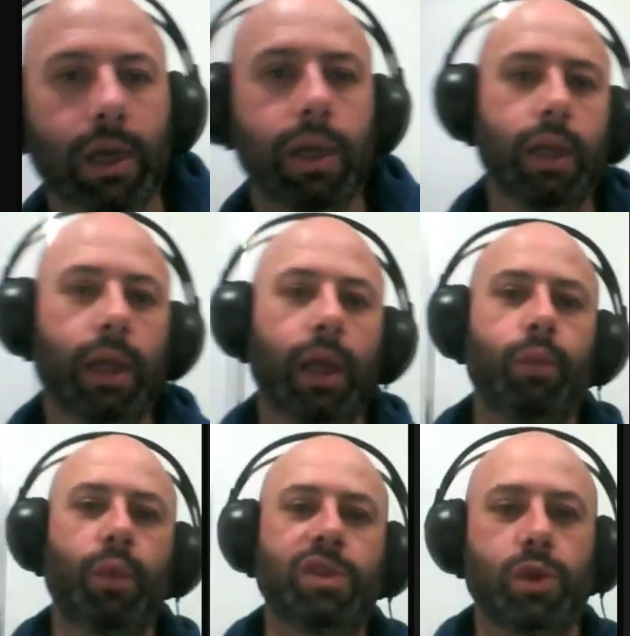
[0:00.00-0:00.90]
Yeah,
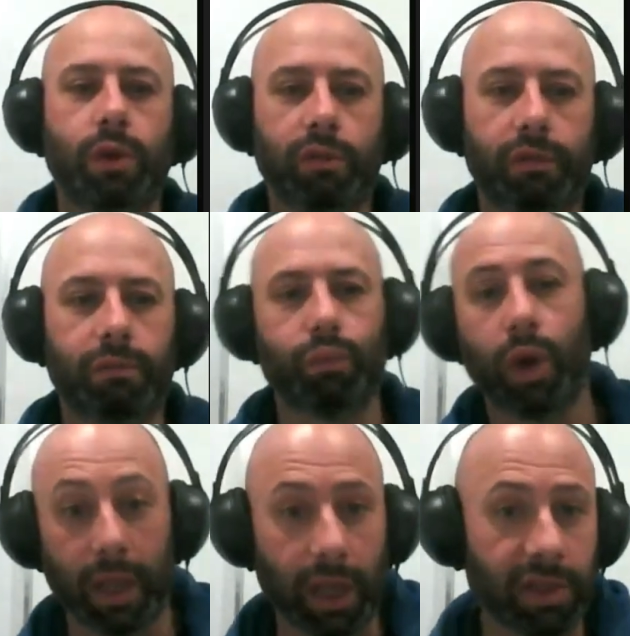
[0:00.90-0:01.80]
and we sort of
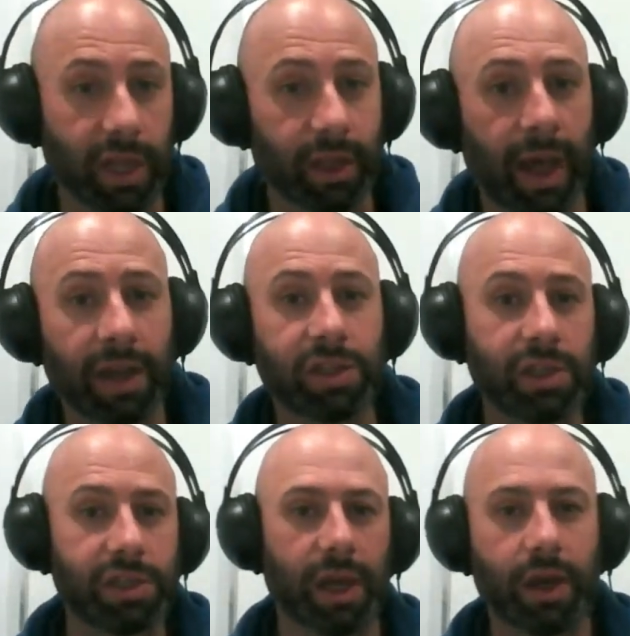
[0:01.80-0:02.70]
went against that last
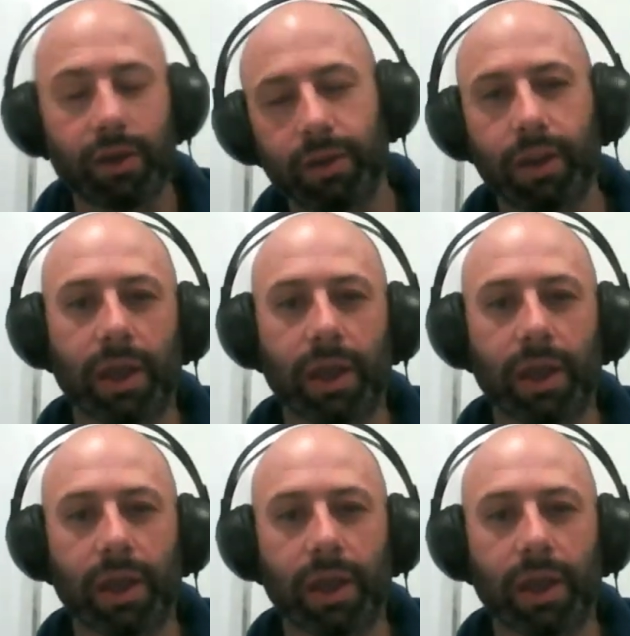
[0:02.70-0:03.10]
year. So,